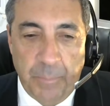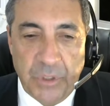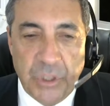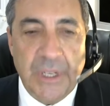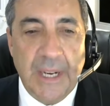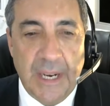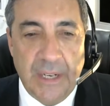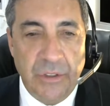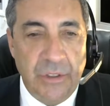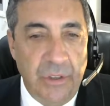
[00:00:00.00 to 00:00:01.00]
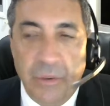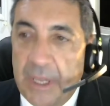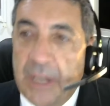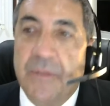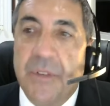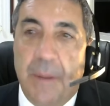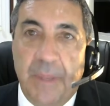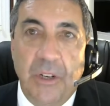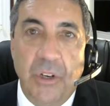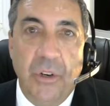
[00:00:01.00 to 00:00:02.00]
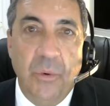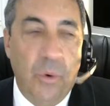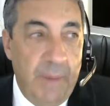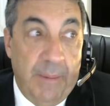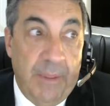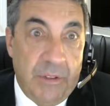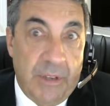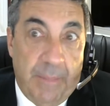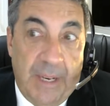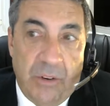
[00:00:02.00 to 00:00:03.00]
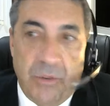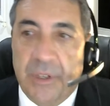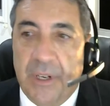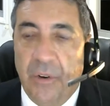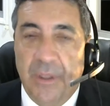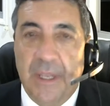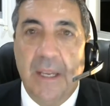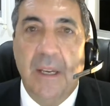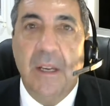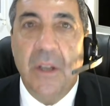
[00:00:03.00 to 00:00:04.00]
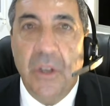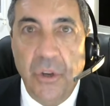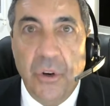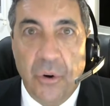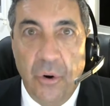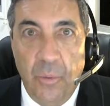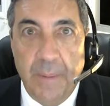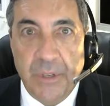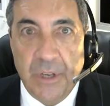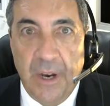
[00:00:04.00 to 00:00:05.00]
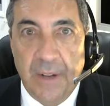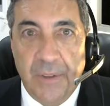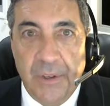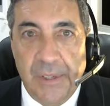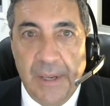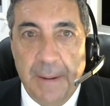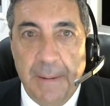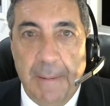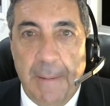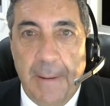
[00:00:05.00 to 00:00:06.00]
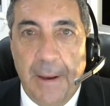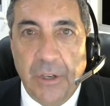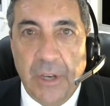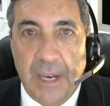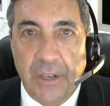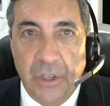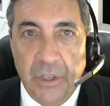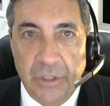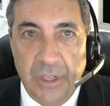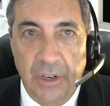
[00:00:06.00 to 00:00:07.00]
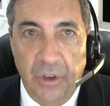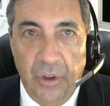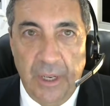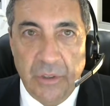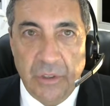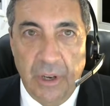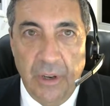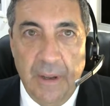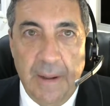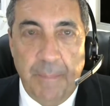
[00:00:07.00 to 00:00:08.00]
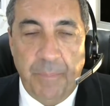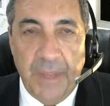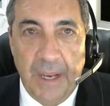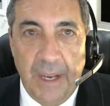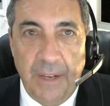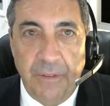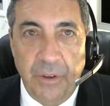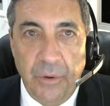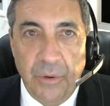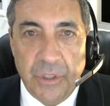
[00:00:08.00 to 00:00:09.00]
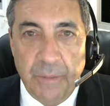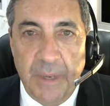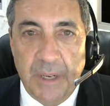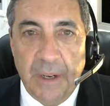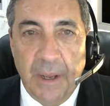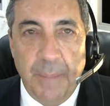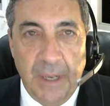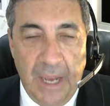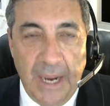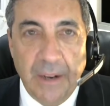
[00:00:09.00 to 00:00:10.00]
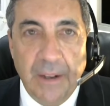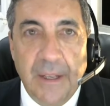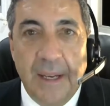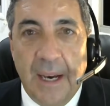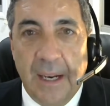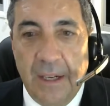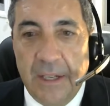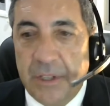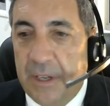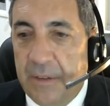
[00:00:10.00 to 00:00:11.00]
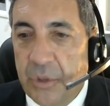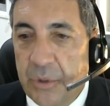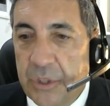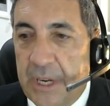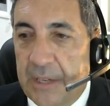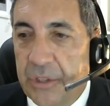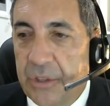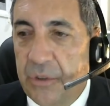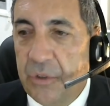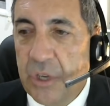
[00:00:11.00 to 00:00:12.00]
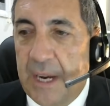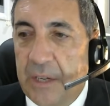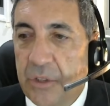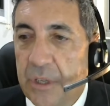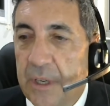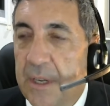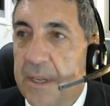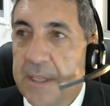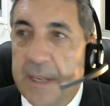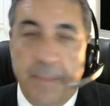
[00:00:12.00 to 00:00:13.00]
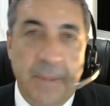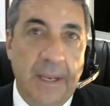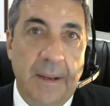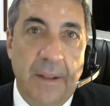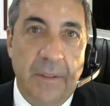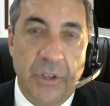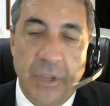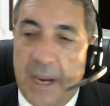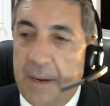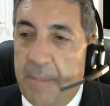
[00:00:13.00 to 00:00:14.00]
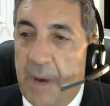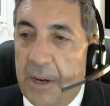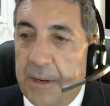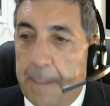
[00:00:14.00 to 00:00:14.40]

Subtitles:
just in case you think of something new, or maybe there's something interesting on the UCrew website that you hadn't considered earlier. So if you submit a bit later, at least it gives you a chance to change something that you had in mind.